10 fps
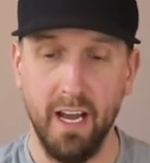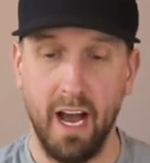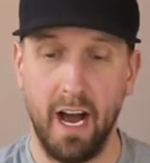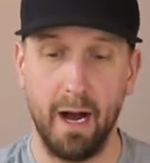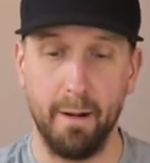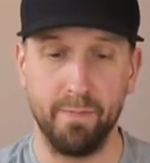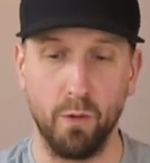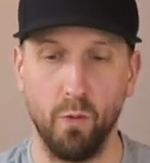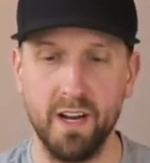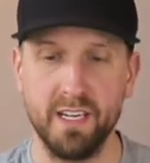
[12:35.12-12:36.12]

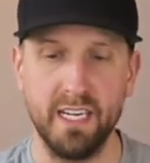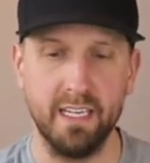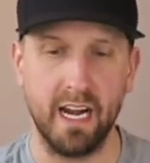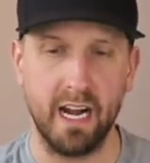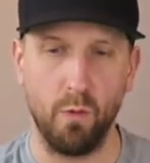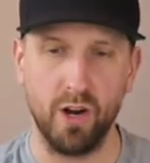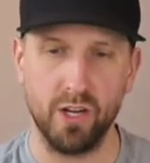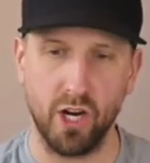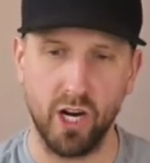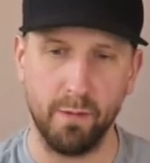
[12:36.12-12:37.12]
The one need that I
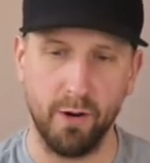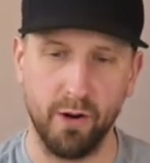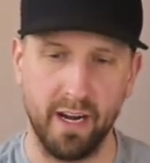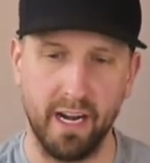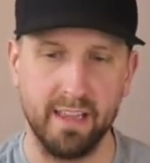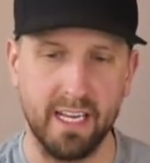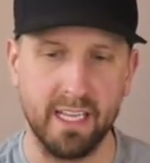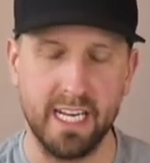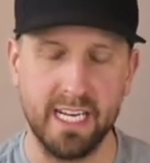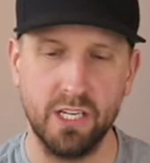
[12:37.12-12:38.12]
want to talk about, and I
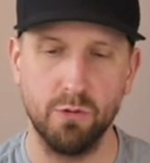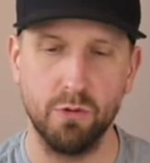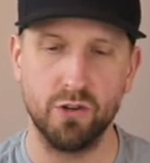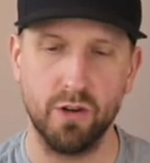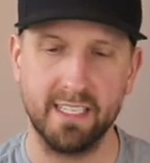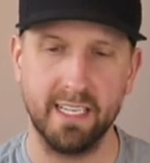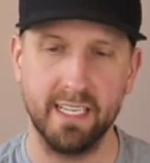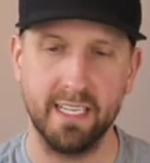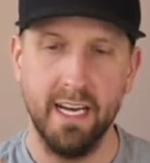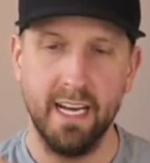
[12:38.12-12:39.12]
think they need to address
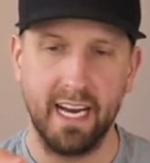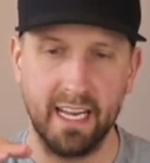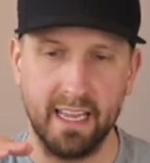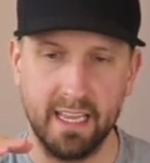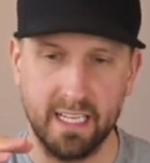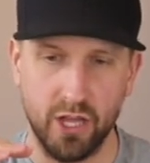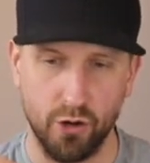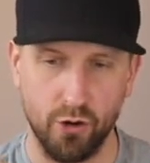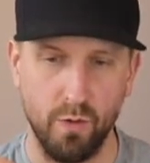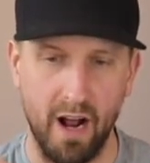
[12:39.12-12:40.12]
it in the
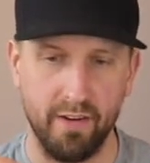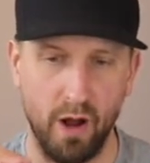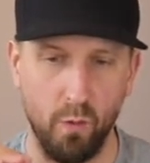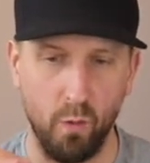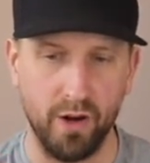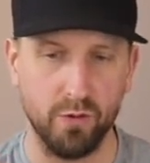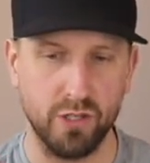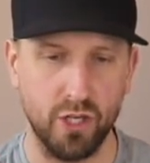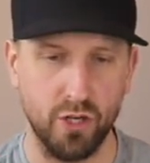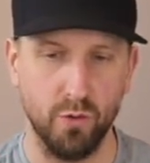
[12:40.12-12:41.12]
3rd round at
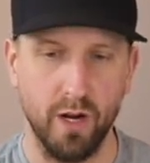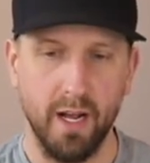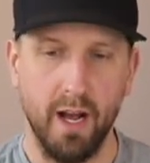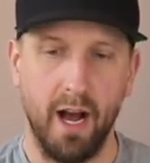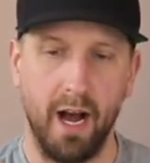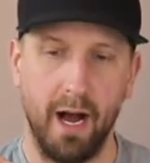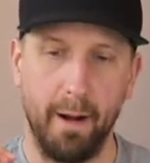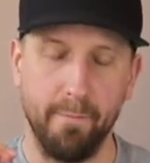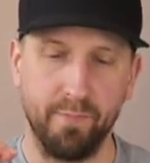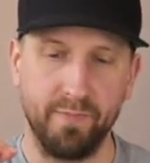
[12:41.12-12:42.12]
102.
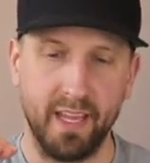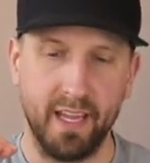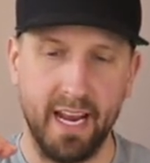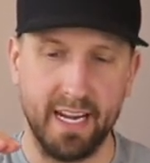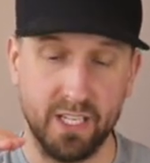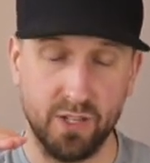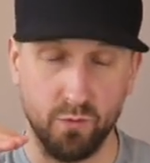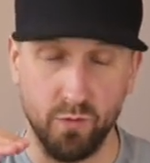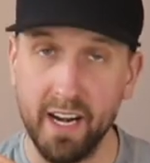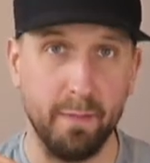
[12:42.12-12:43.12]
And it's
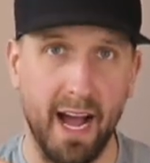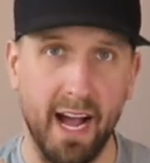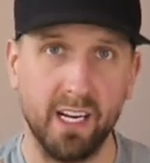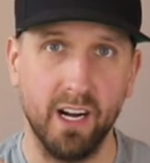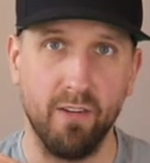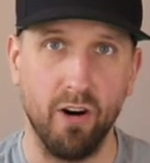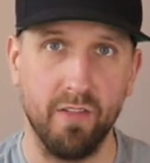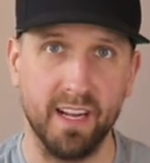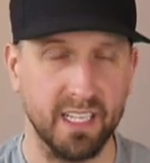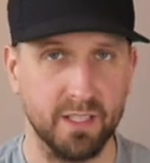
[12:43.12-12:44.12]
running back of all
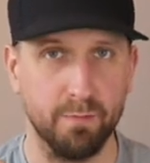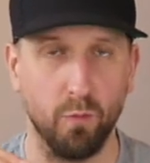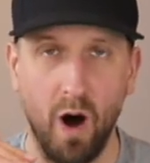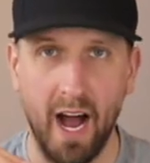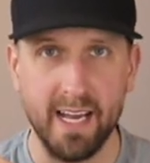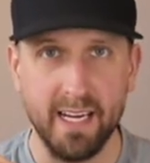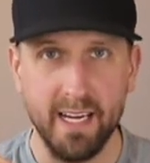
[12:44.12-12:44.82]
things. Why?